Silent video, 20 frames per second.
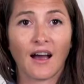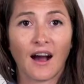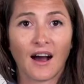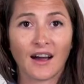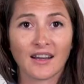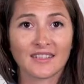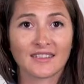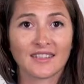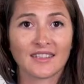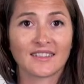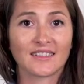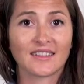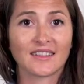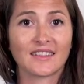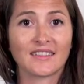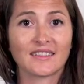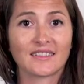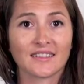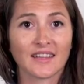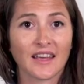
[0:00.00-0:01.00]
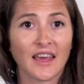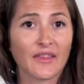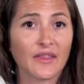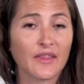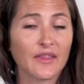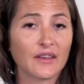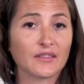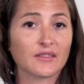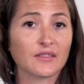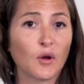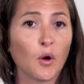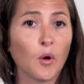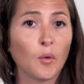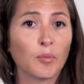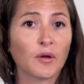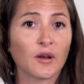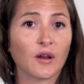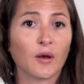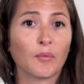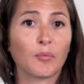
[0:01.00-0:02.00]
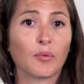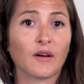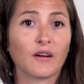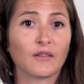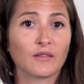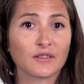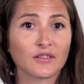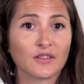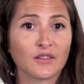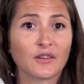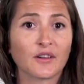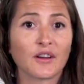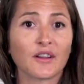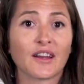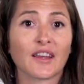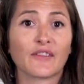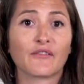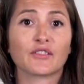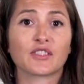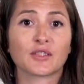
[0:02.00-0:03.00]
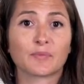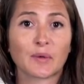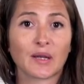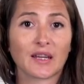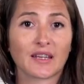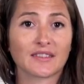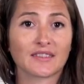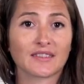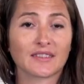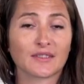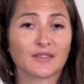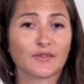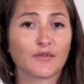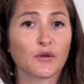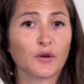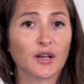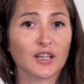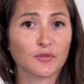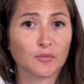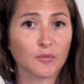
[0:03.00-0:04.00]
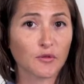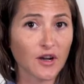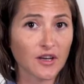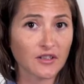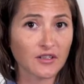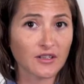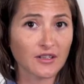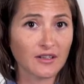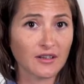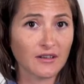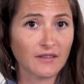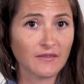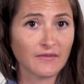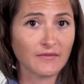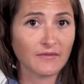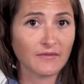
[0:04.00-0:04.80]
ICTs can thus open up alternative spaces for expression,